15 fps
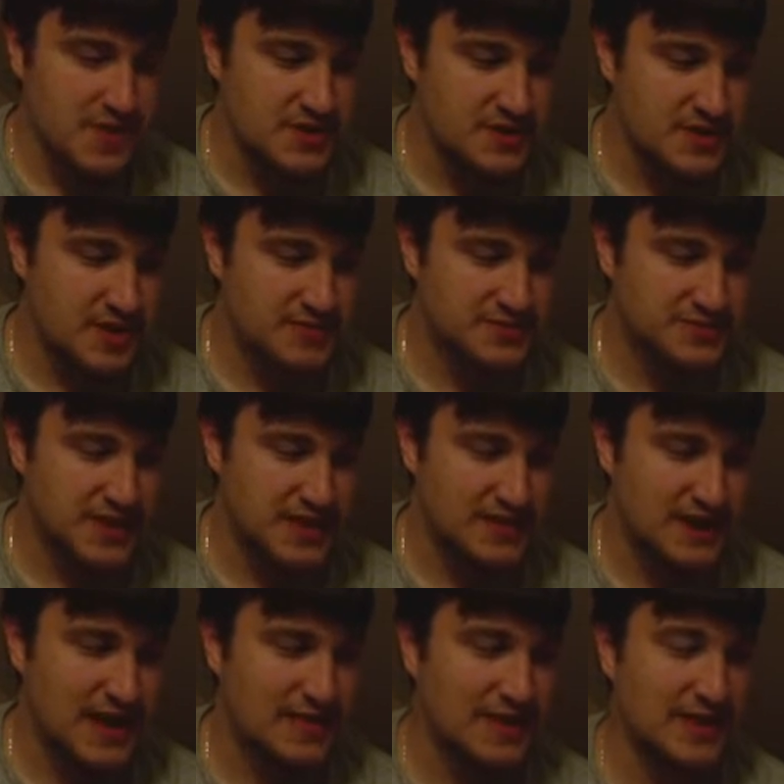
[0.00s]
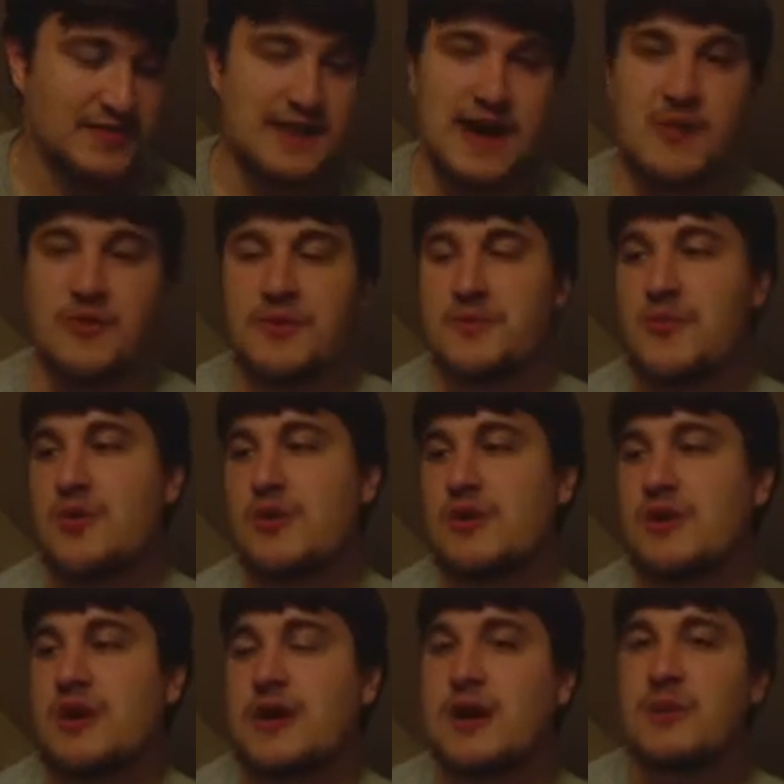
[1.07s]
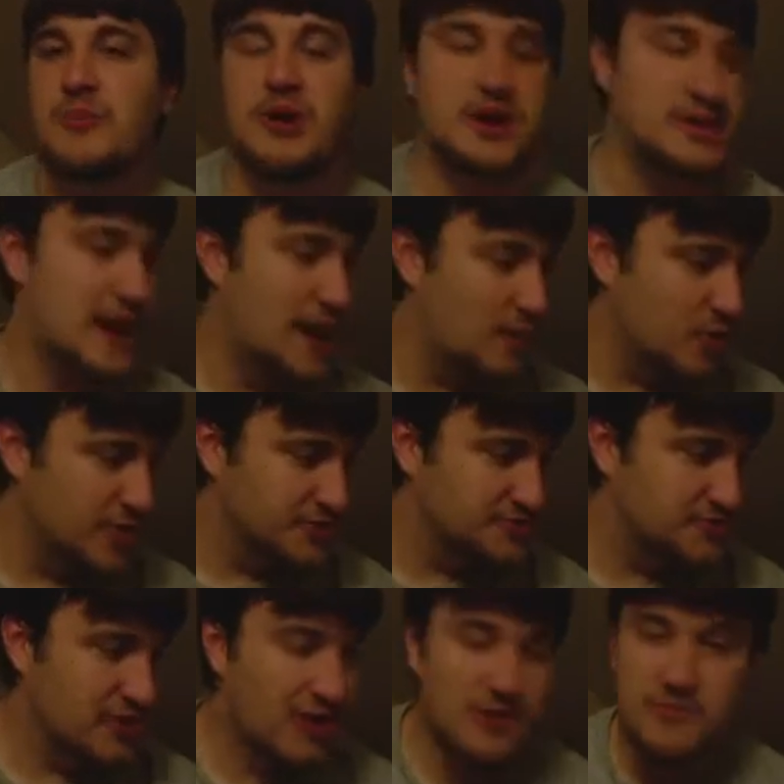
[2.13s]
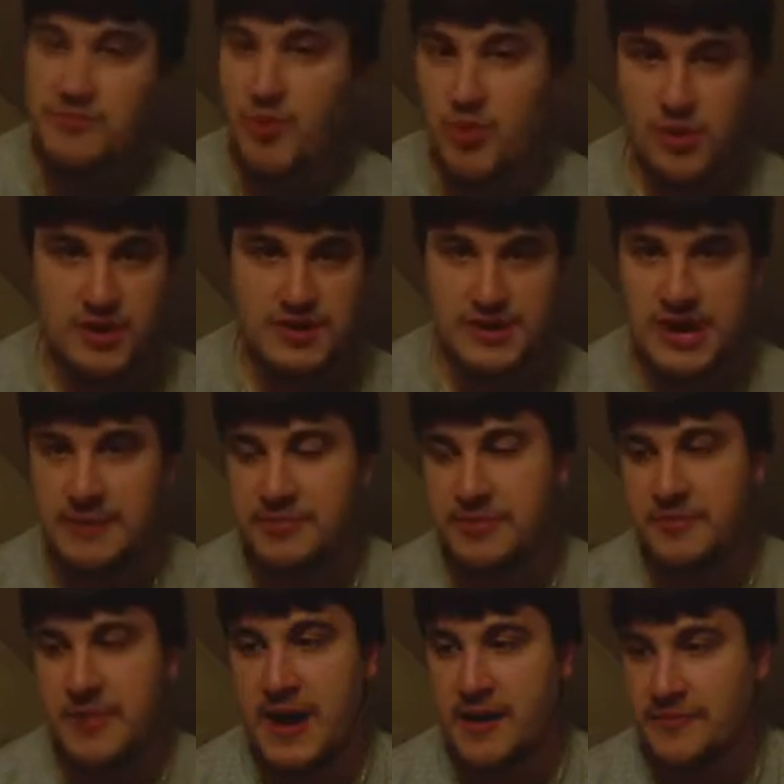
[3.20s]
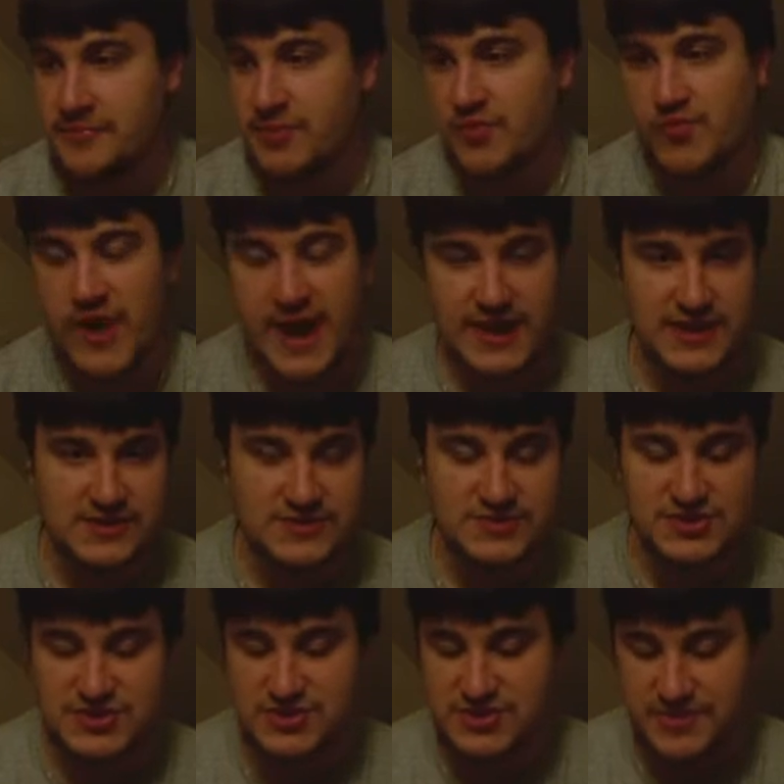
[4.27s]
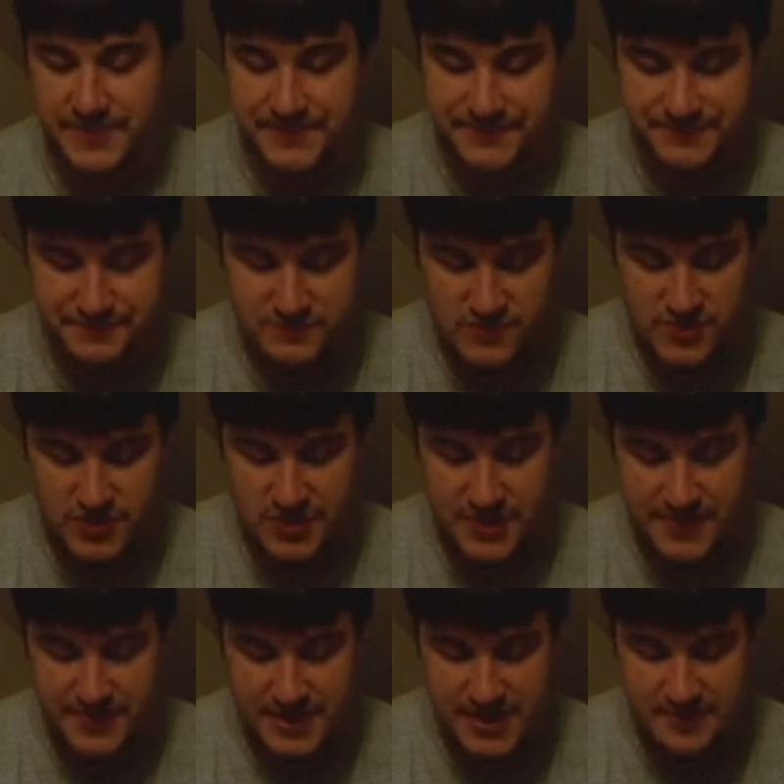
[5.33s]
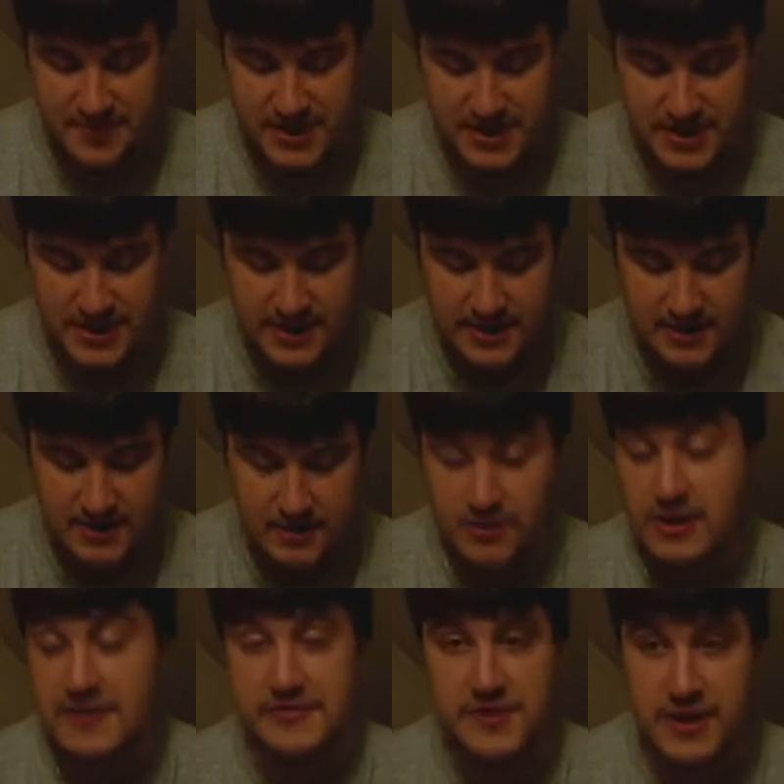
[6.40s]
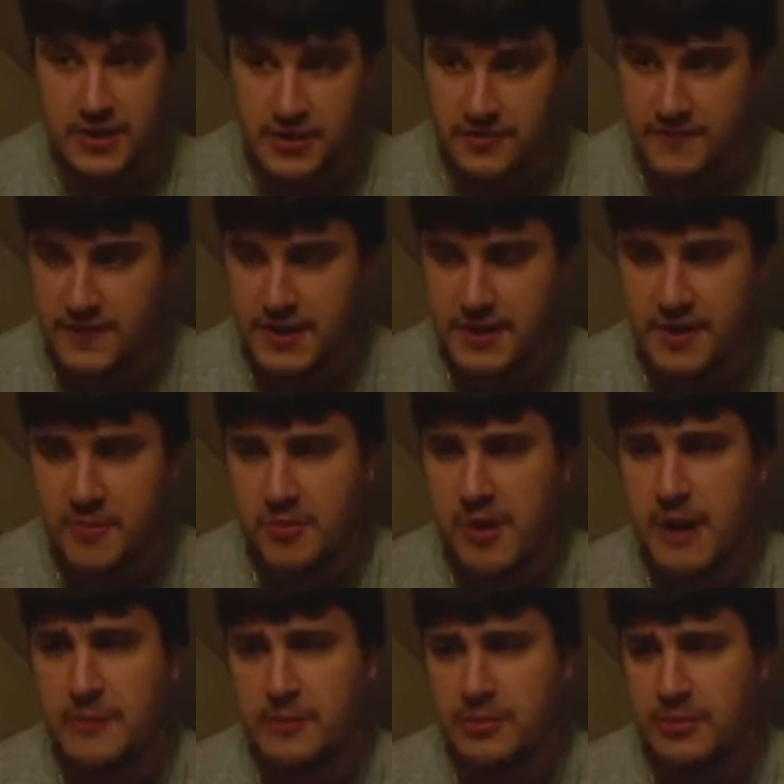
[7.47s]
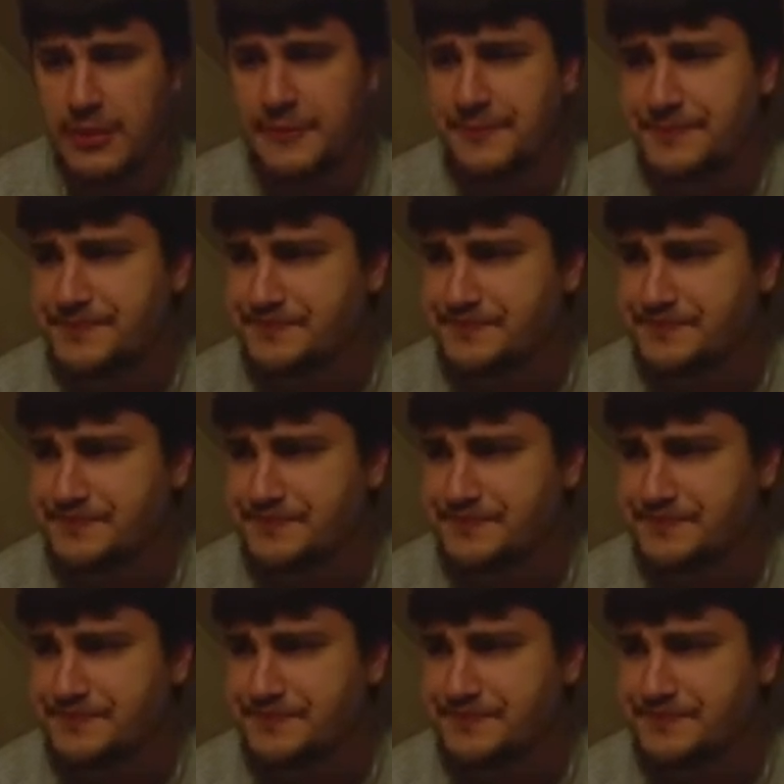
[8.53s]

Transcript: you know, say that I like that one more. But I will talk more in depth about the ranking system, you know, in a minute here, or at the end of the video, probably.